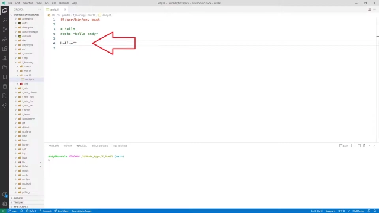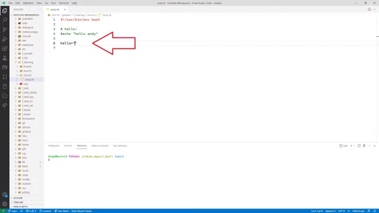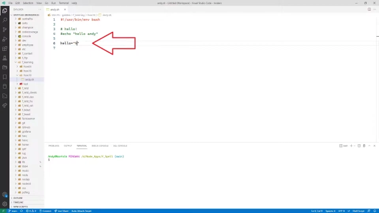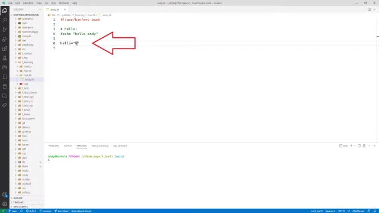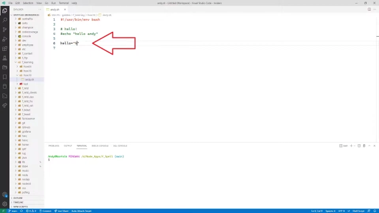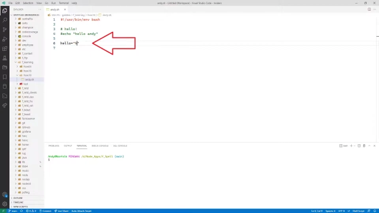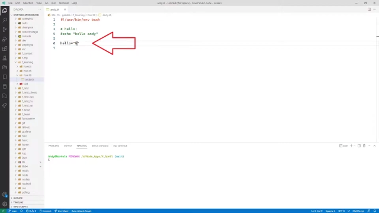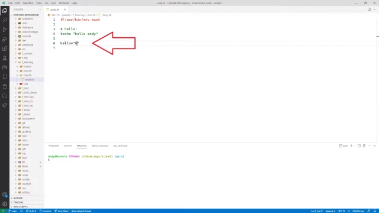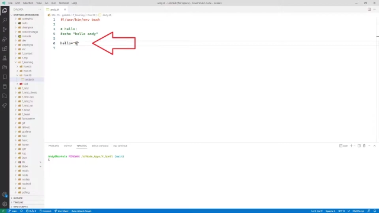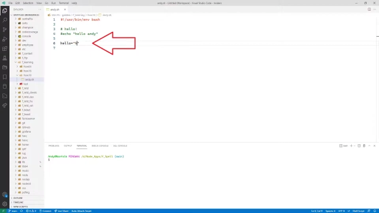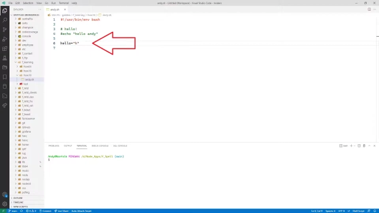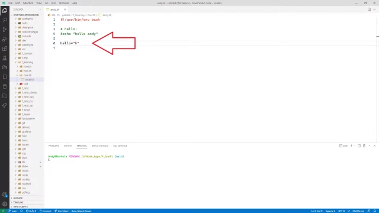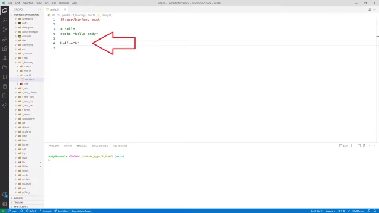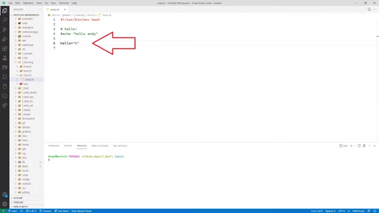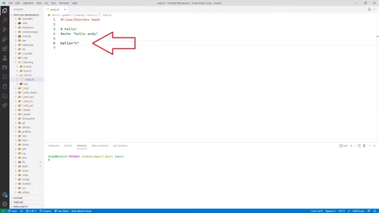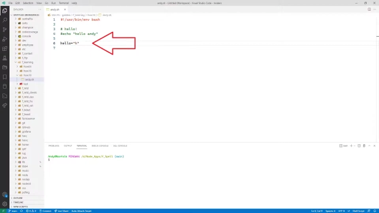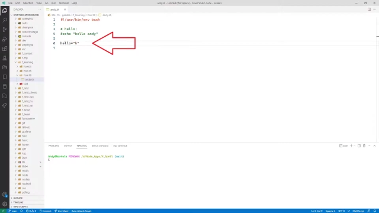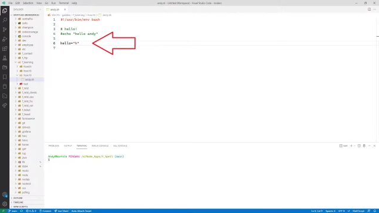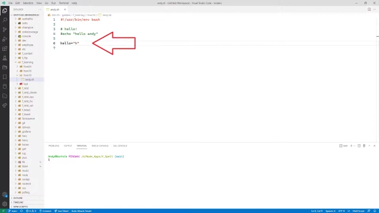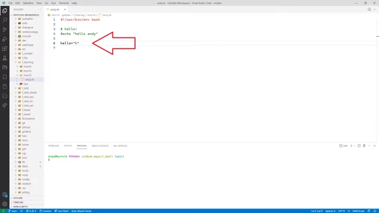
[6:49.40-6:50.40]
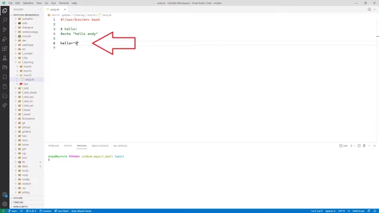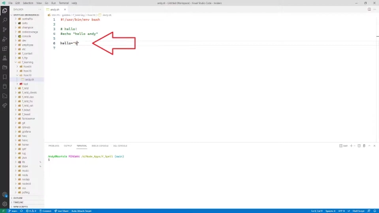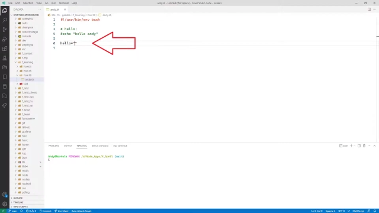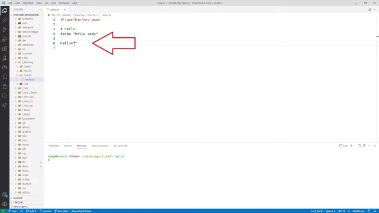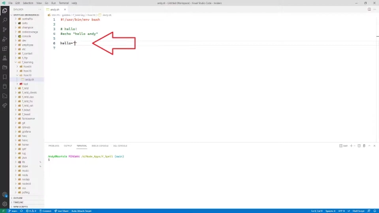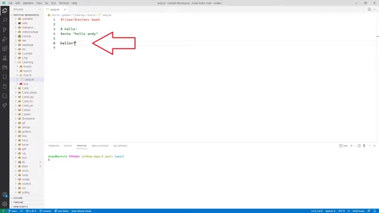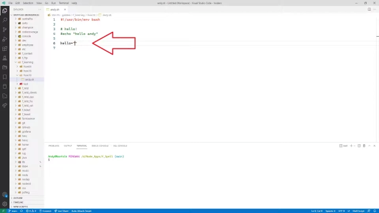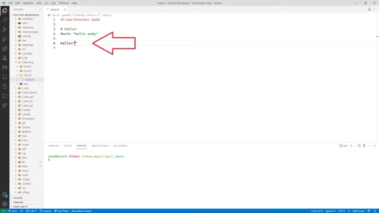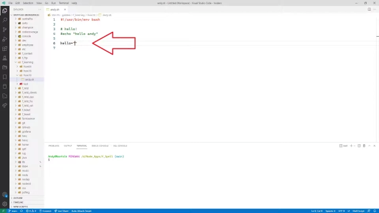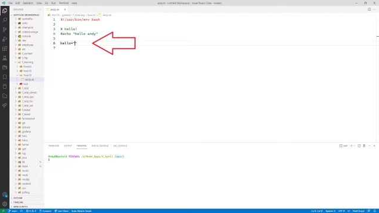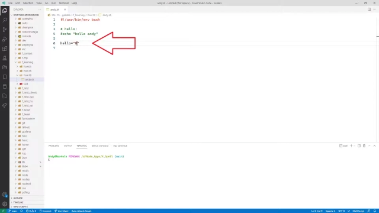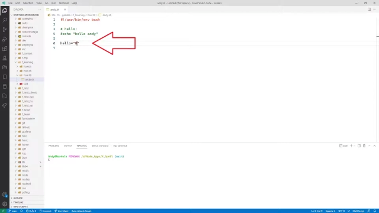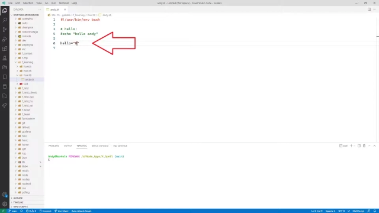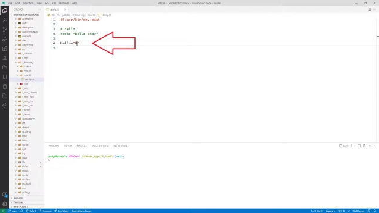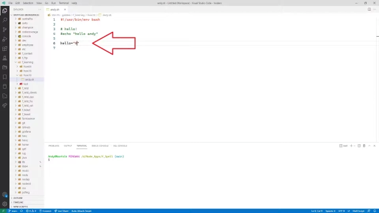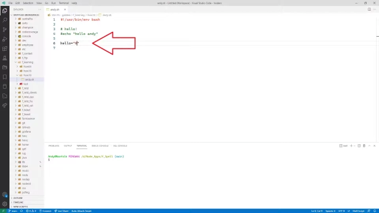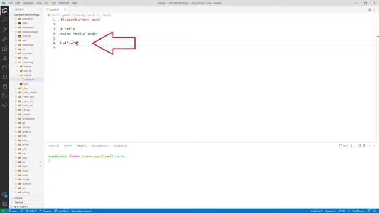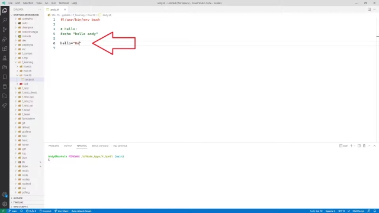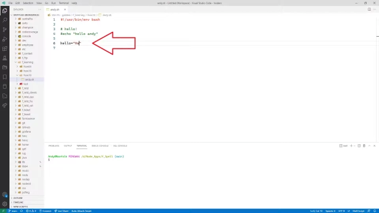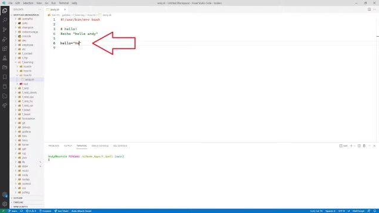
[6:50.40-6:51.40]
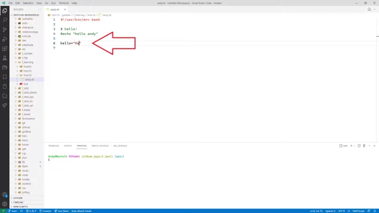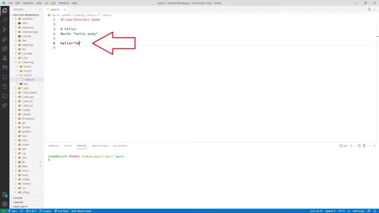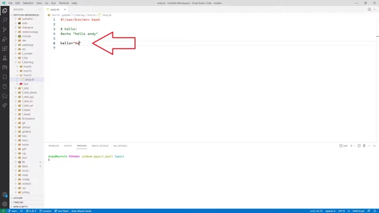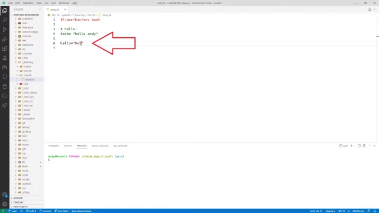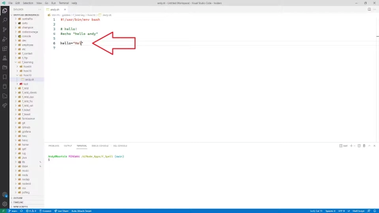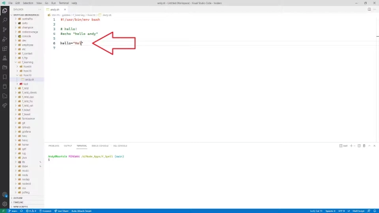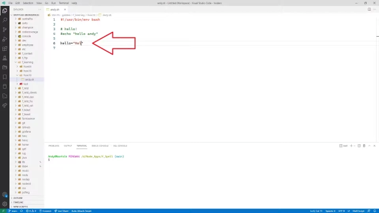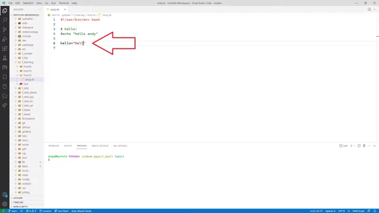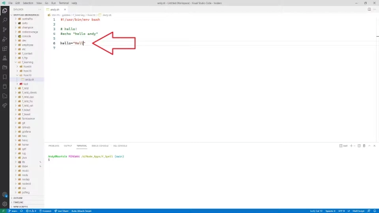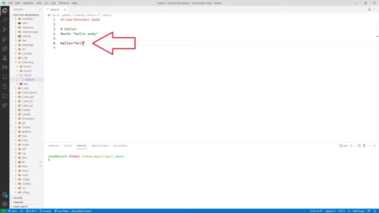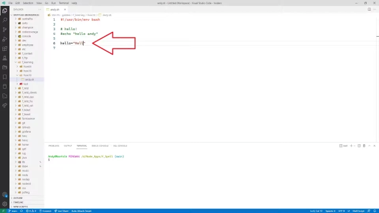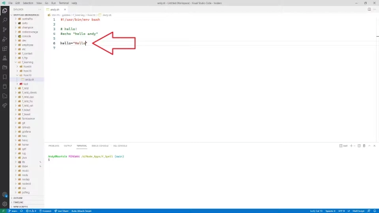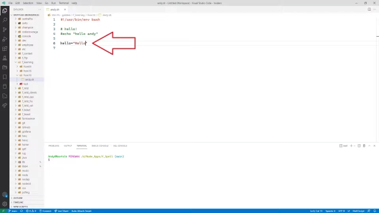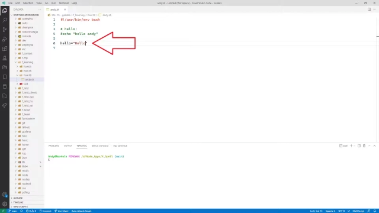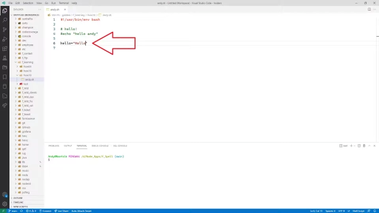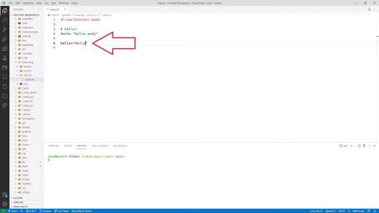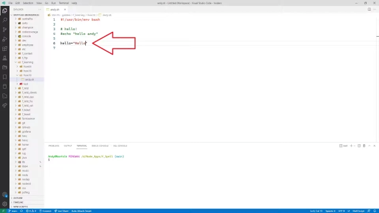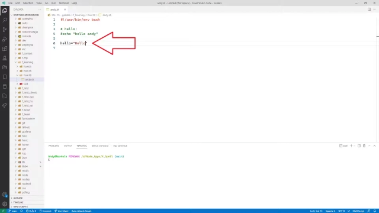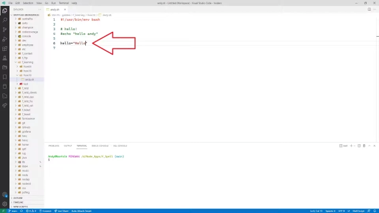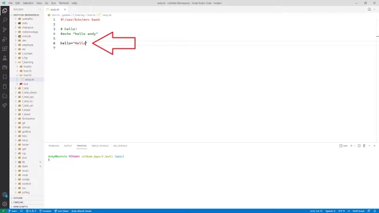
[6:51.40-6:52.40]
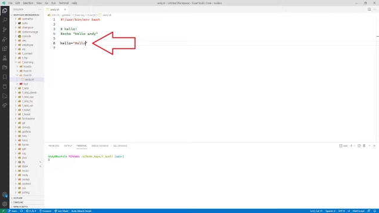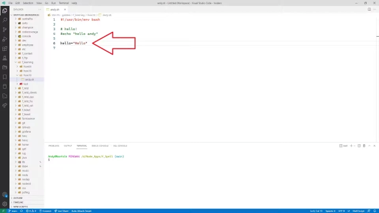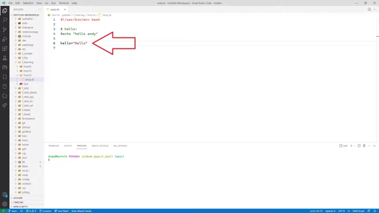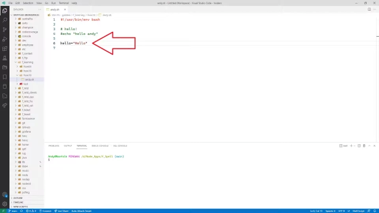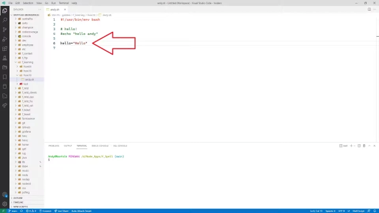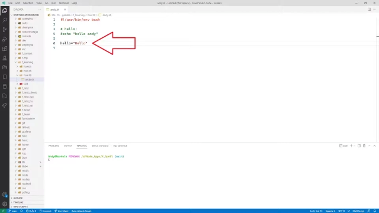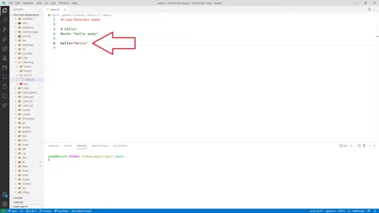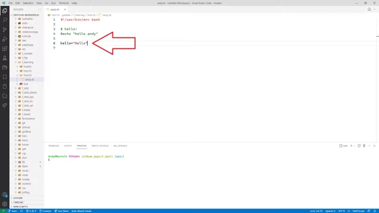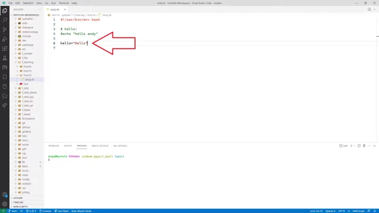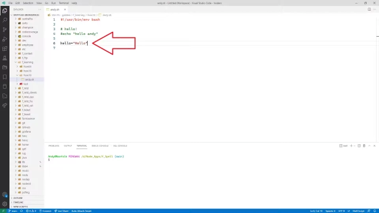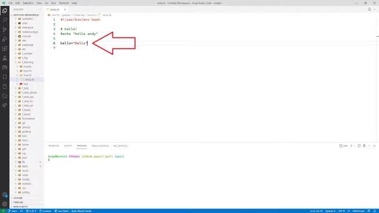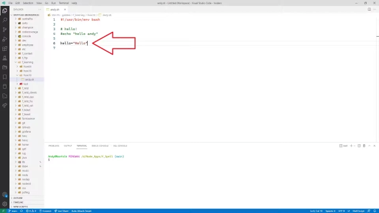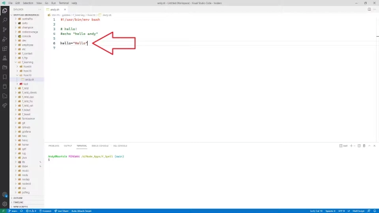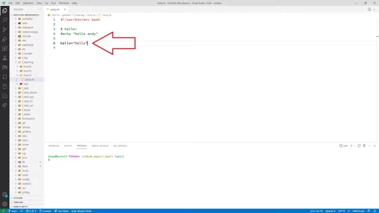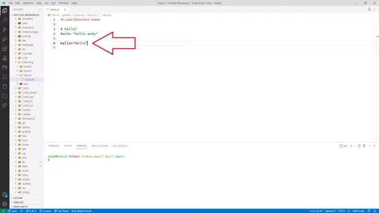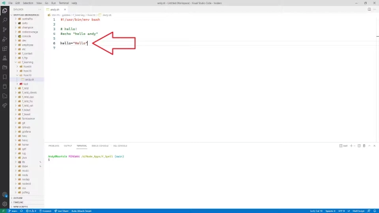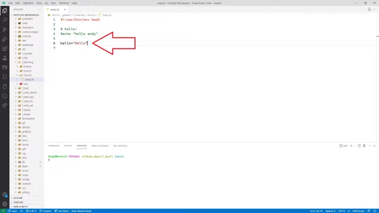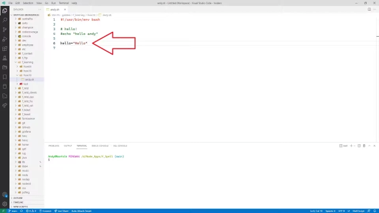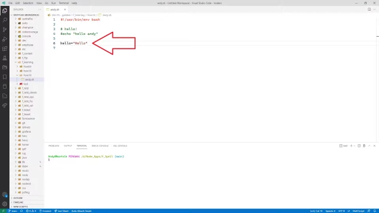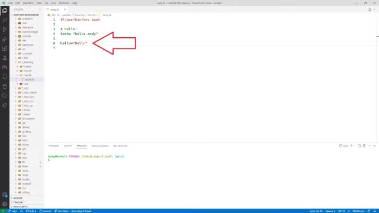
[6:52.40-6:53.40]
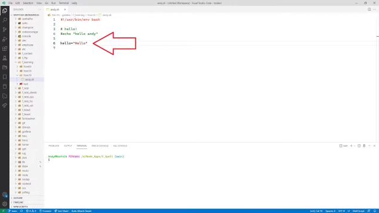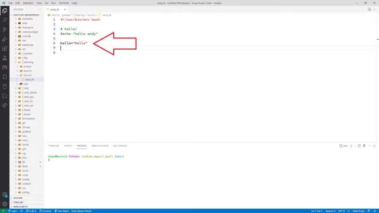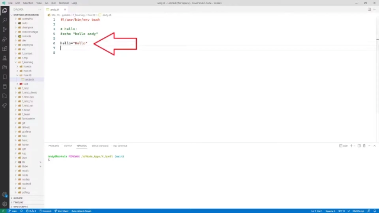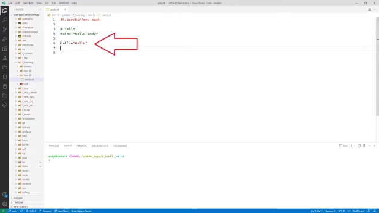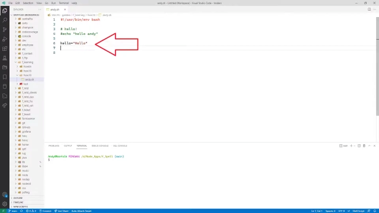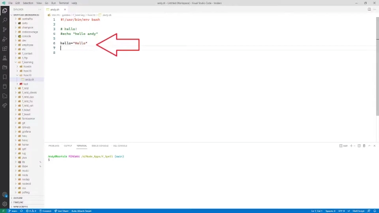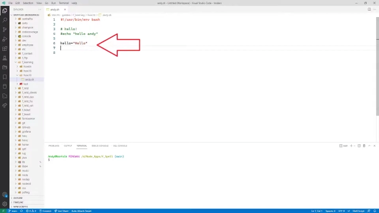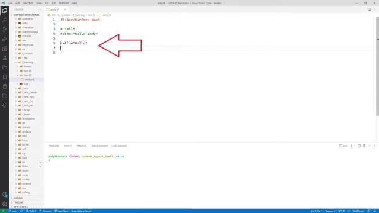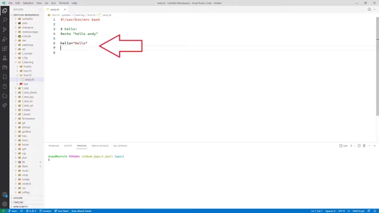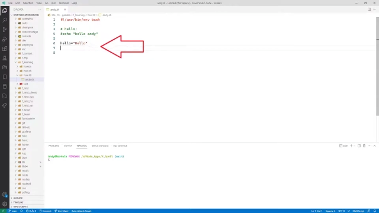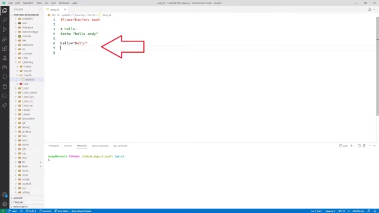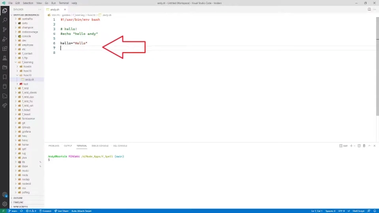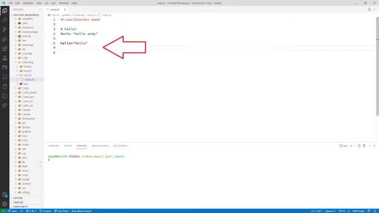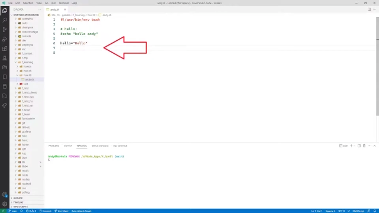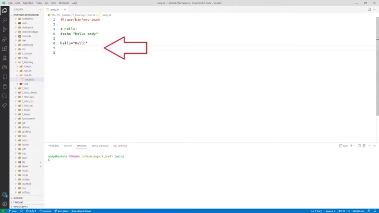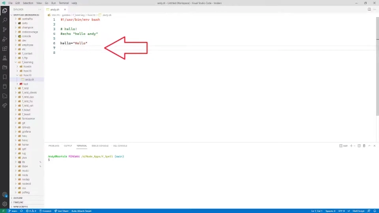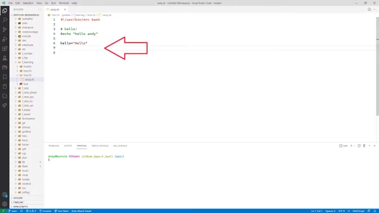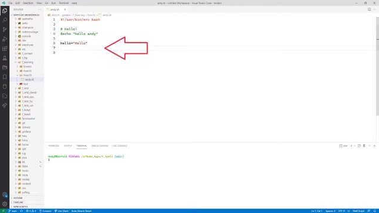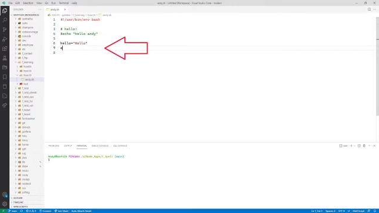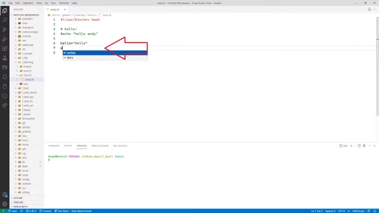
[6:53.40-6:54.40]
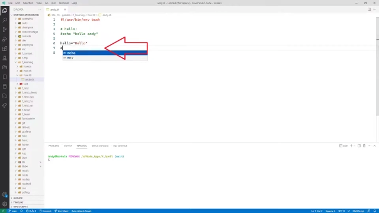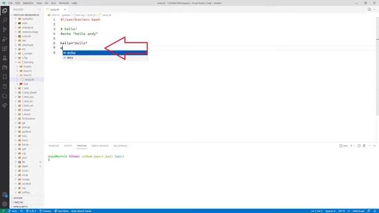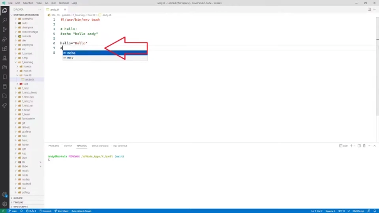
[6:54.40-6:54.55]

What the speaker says: (no speaker visible)